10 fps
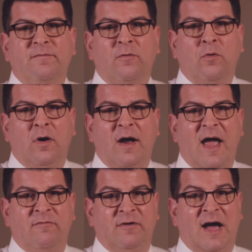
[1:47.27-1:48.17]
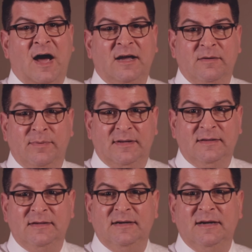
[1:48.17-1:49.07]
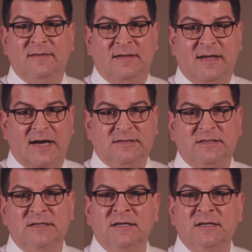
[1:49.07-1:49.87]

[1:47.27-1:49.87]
for every occupant in the taxi,